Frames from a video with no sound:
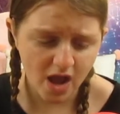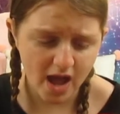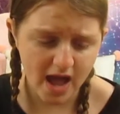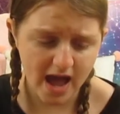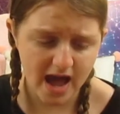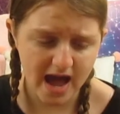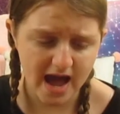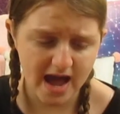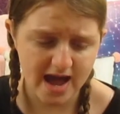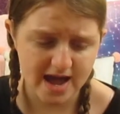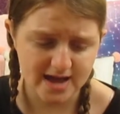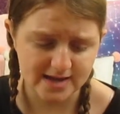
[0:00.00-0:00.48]

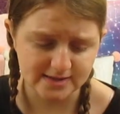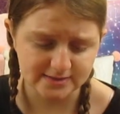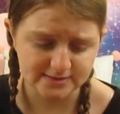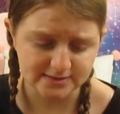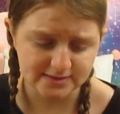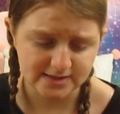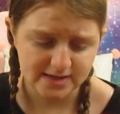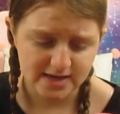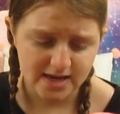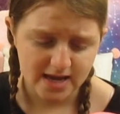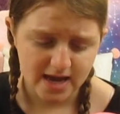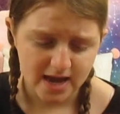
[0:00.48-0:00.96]

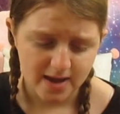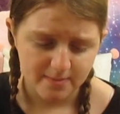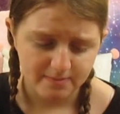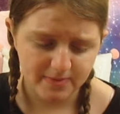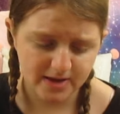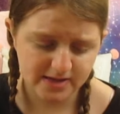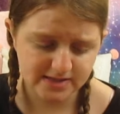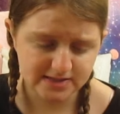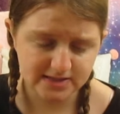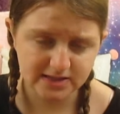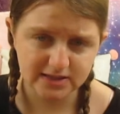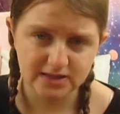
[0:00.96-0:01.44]
and
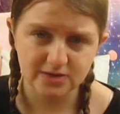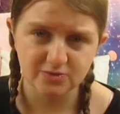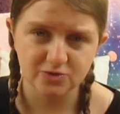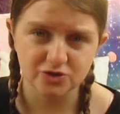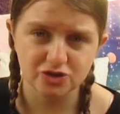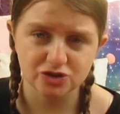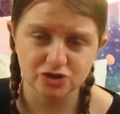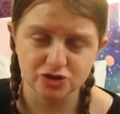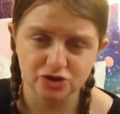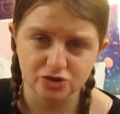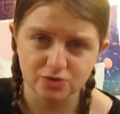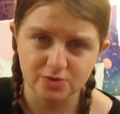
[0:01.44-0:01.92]
basically what
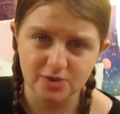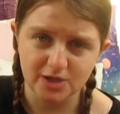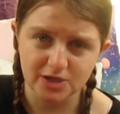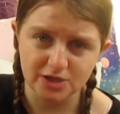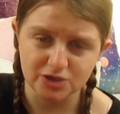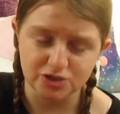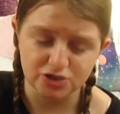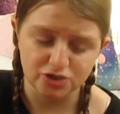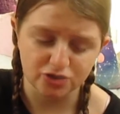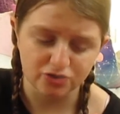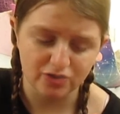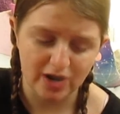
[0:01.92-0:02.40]
you do
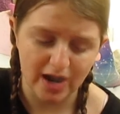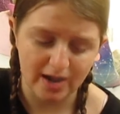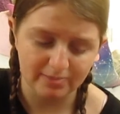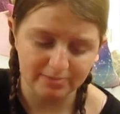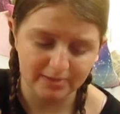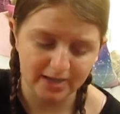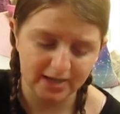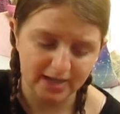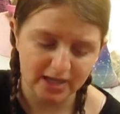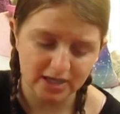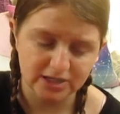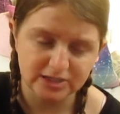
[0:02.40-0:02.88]
is you grab
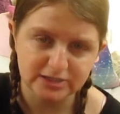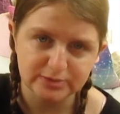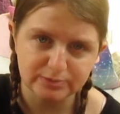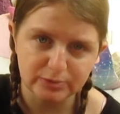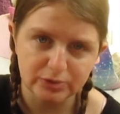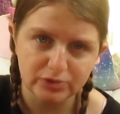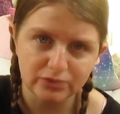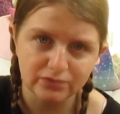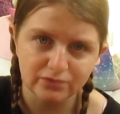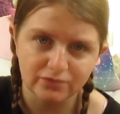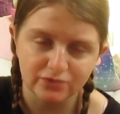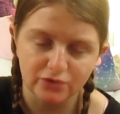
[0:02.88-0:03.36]
like a
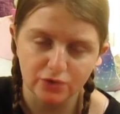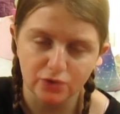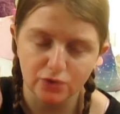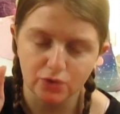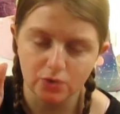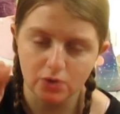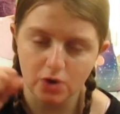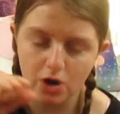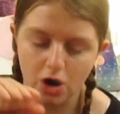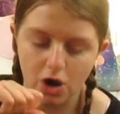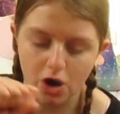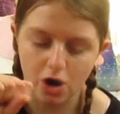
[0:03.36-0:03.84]

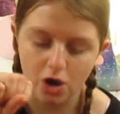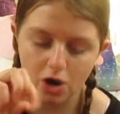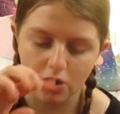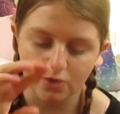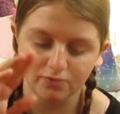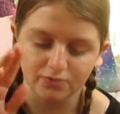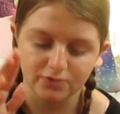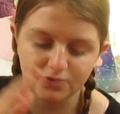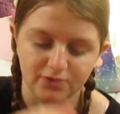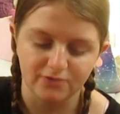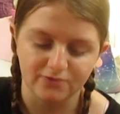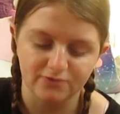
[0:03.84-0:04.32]
spoonful
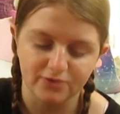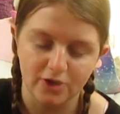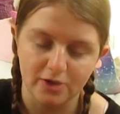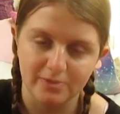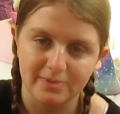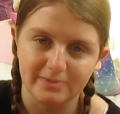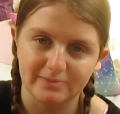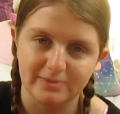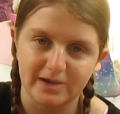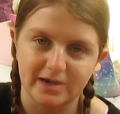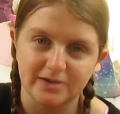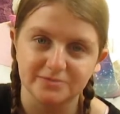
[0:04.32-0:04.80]
of the
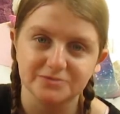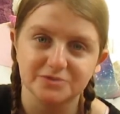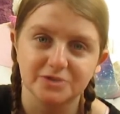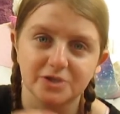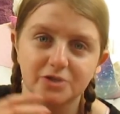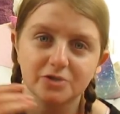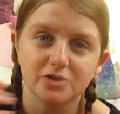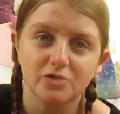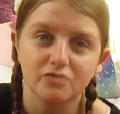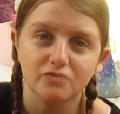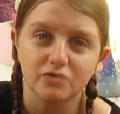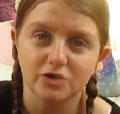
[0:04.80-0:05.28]
foaming bath
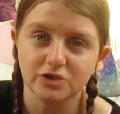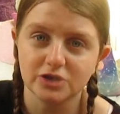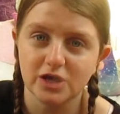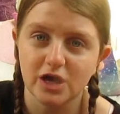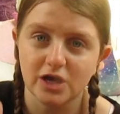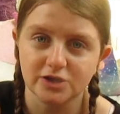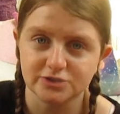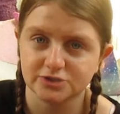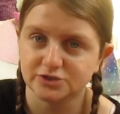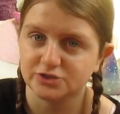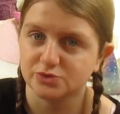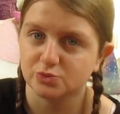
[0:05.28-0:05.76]
soak, run it
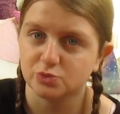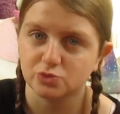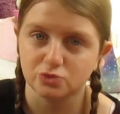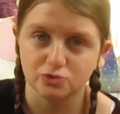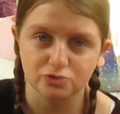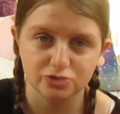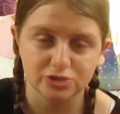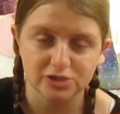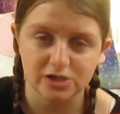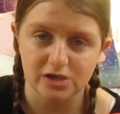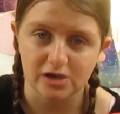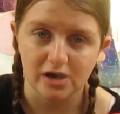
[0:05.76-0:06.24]
under
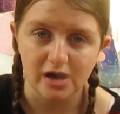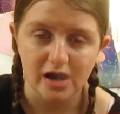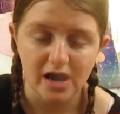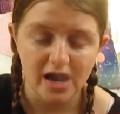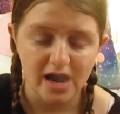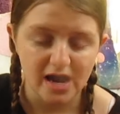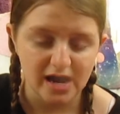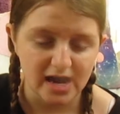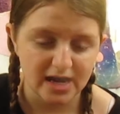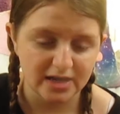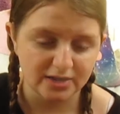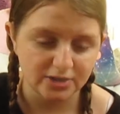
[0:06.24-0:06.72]
water,
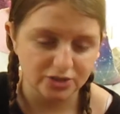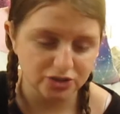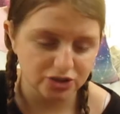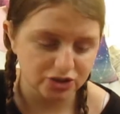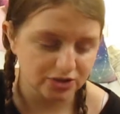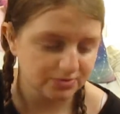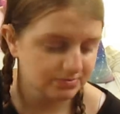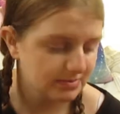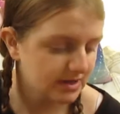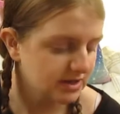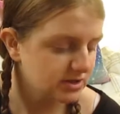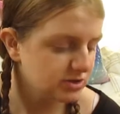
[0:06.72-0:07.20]
and it
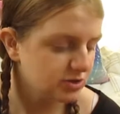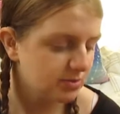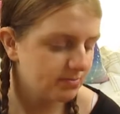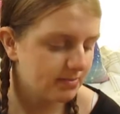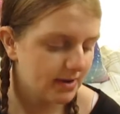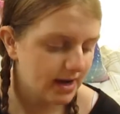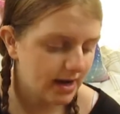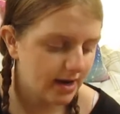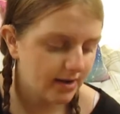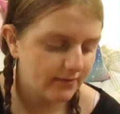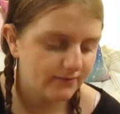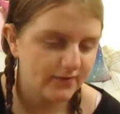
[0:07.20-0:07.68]
just makes your
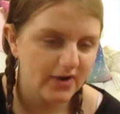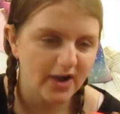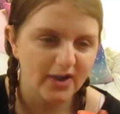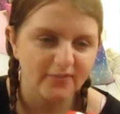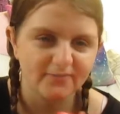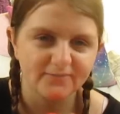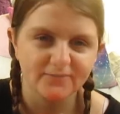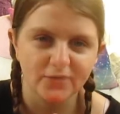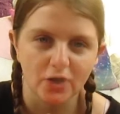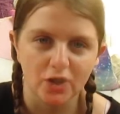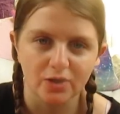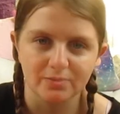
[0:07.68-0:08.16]
bath
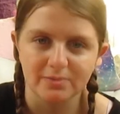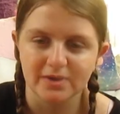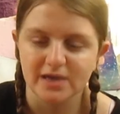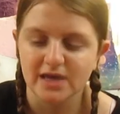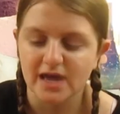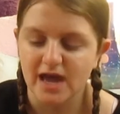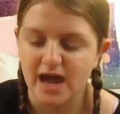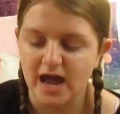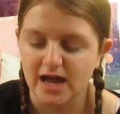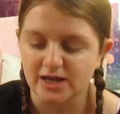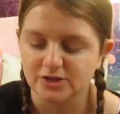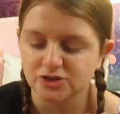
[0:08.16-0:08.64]

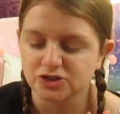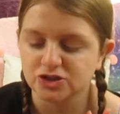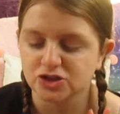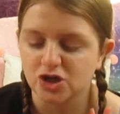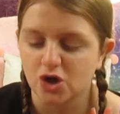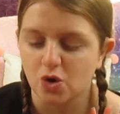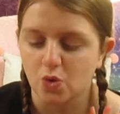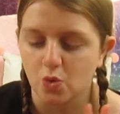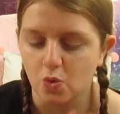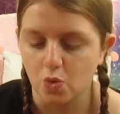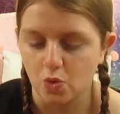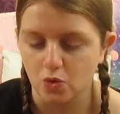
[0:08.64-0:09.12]
foamy and
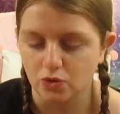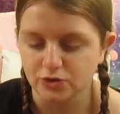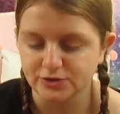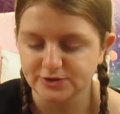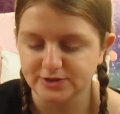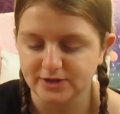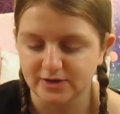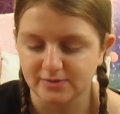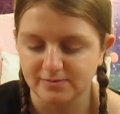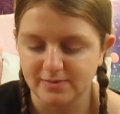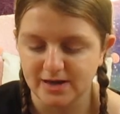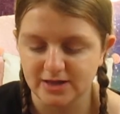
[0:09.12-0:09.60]

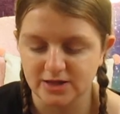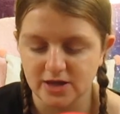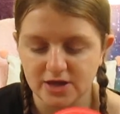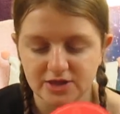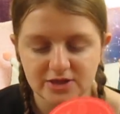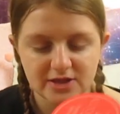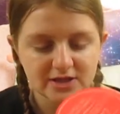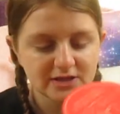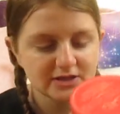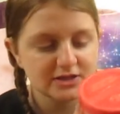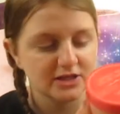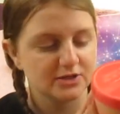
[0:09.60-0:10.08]
awesome. And I
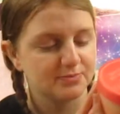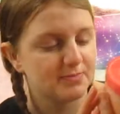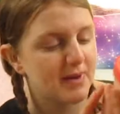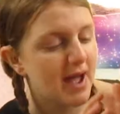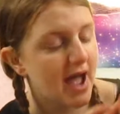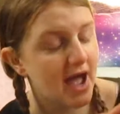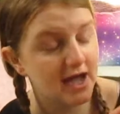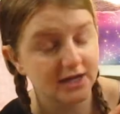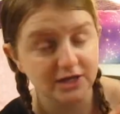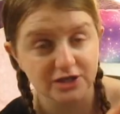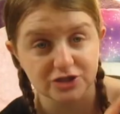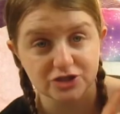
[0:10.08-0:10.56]
think the
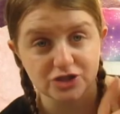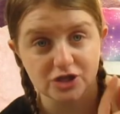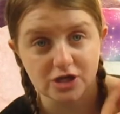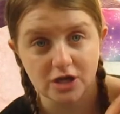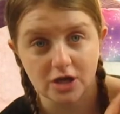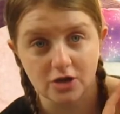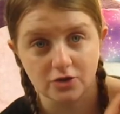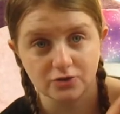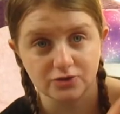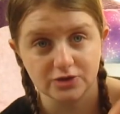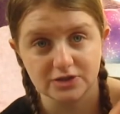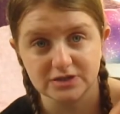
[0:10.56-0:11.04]
packaging
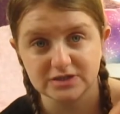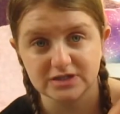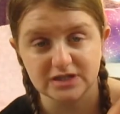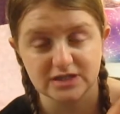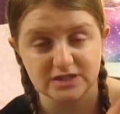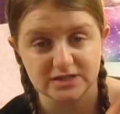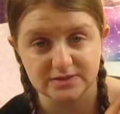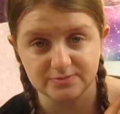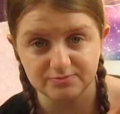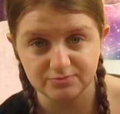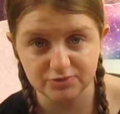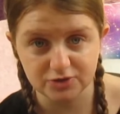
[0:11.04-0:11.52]
on this
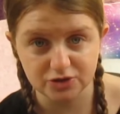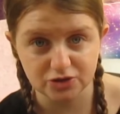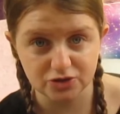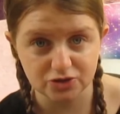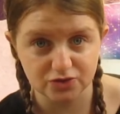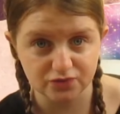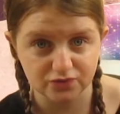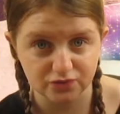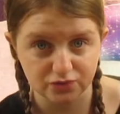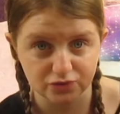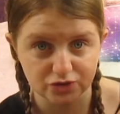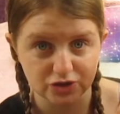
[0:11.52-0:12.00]
is
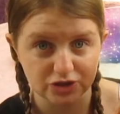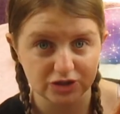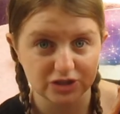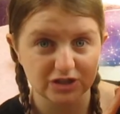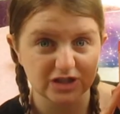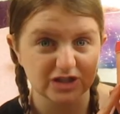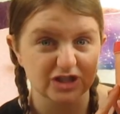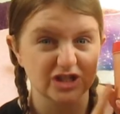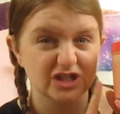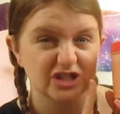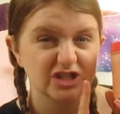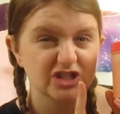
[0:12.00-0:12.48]
beautiful. She's
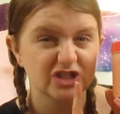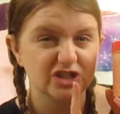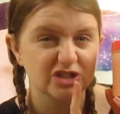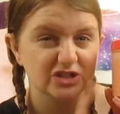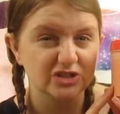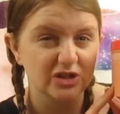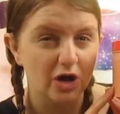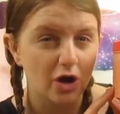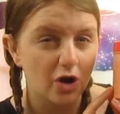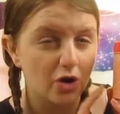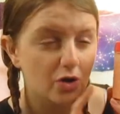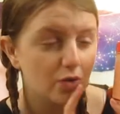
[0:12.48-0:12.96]
done it
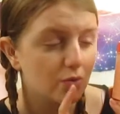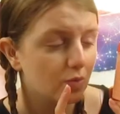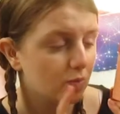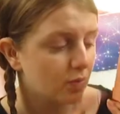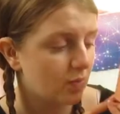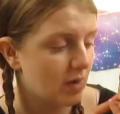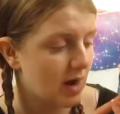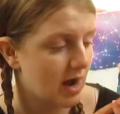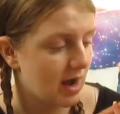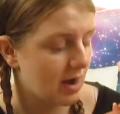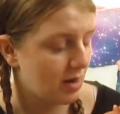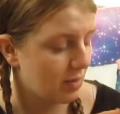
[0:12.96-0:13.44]
so
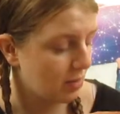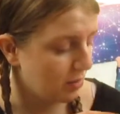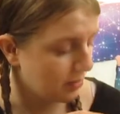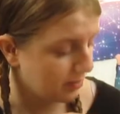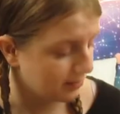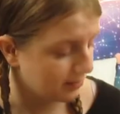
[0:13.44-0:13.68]
well.